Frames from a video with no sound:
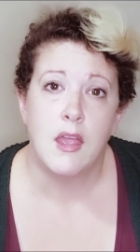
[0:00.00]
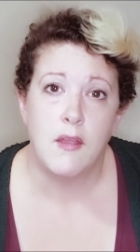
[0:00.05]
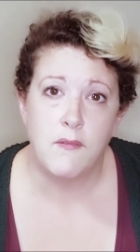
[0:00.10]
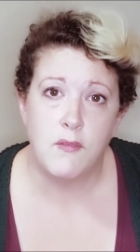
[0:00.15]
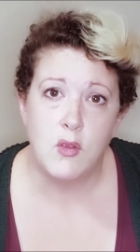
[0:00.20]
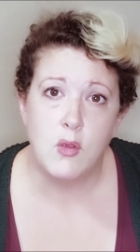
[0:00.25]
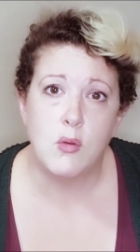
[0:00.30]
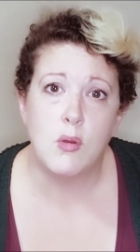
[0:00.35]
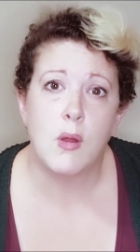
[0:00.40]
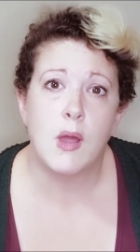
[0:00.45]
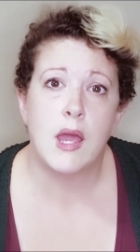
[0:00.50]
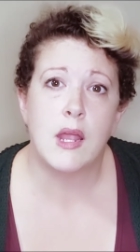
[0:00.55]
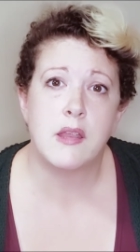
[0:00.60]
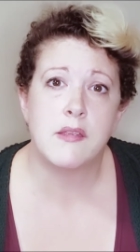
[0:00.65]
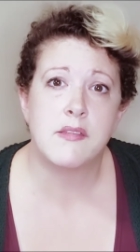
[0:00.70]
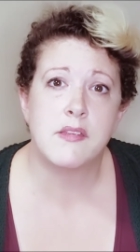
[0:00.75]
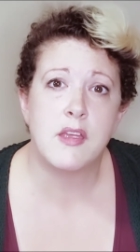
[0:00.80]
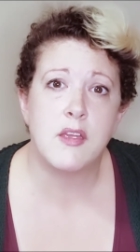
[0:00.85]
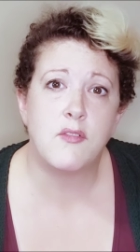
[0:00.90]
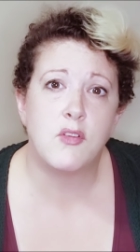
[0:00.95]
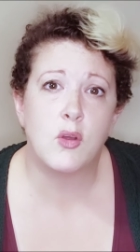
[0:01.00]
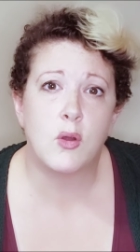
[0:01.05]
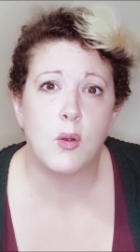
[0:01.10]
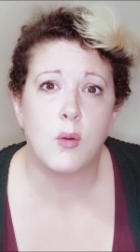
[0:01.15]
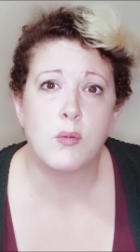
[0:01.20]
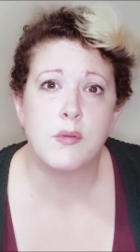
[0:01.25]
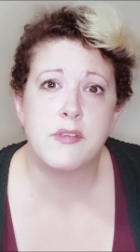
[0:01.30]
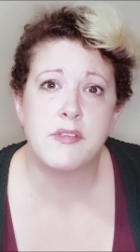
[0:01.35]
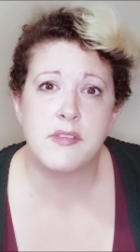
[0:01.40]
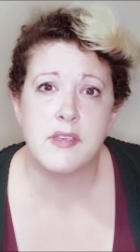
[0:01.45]
If you know how to save your
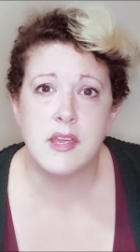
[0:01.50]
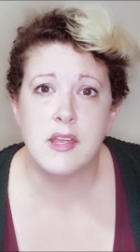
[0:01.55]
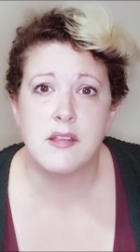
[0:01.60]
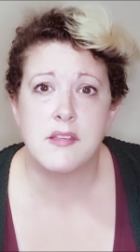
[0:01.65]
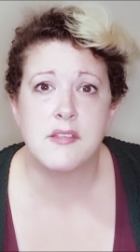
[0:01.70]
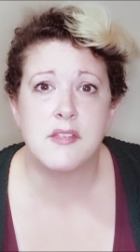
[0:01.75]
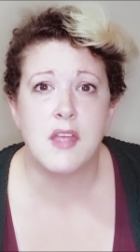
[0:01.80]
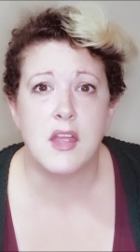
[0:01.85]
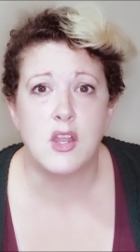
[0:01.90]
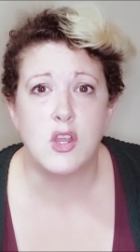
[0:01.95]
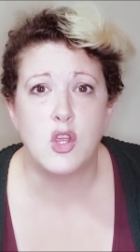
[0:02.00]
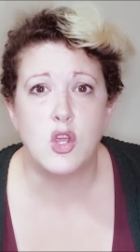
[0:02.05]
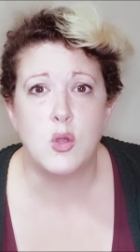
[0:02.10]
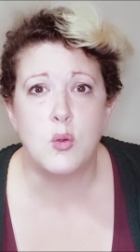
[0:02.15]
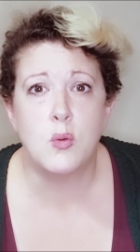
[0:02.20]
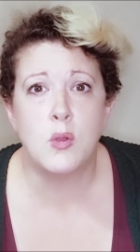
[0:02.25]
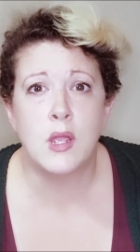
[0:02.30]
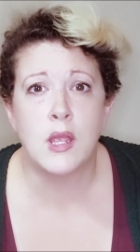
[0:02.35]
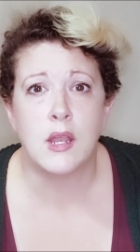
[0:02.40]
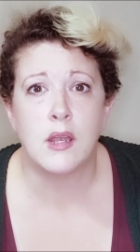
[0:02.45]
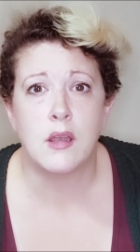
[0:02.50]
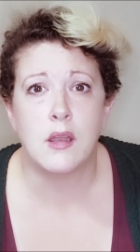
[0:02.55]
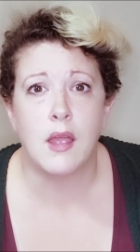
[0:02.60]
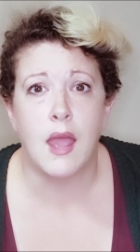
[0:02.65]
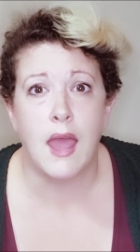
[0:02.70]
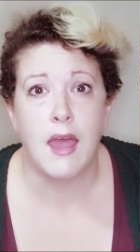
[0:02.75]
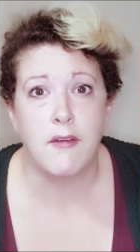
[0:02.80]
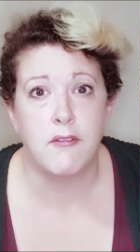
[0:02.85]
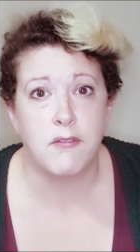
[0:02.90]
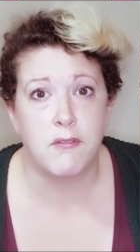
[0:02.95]
own seeds, then you can
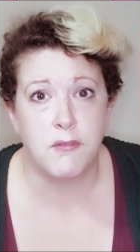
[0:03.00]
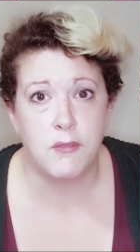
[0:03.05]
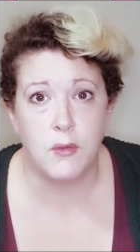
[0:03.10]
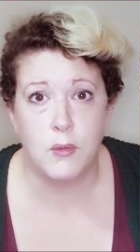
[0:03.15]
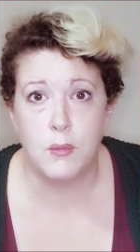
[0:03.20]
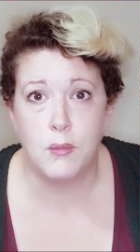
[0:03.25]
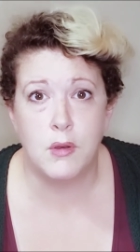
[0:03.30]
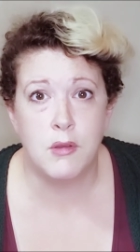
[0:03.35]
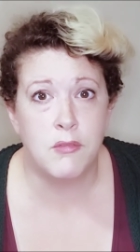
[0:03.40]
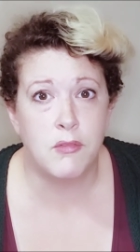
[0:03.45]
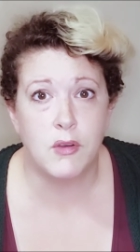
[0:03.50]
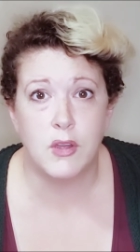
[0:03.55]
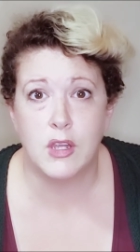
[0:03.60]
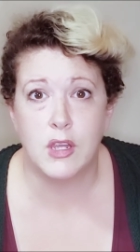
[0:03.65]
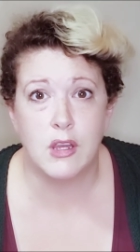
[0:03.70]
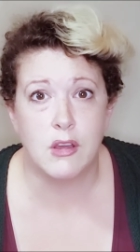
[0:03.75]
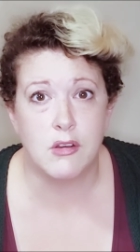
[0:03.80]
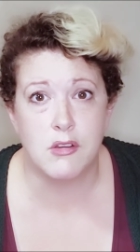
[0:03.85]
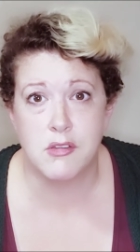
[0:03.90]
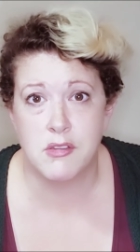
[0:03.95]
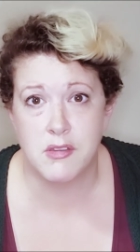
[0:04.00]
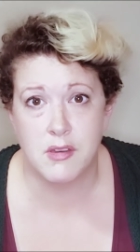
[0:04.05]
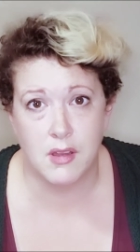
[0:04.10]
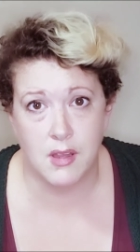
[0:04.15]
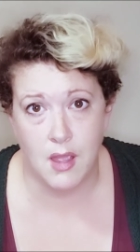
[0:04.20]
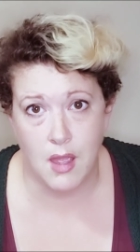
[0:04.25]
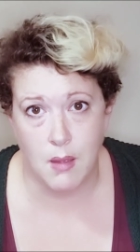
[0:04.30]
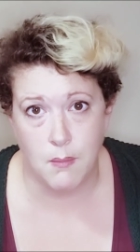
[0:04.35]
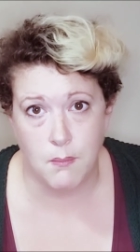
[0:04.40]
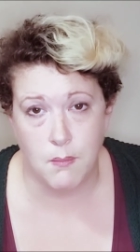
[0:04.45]
have food for years to
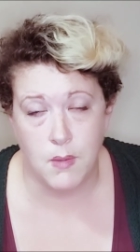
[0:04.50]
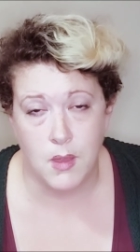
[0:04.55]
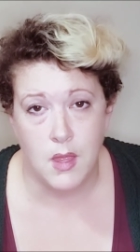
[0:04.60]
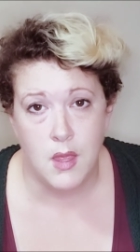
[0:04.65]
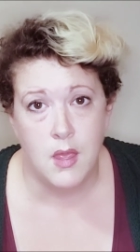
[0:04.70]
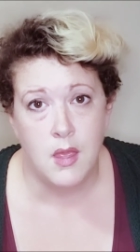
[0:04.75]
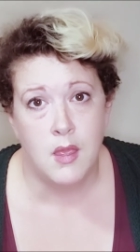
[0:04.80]
come.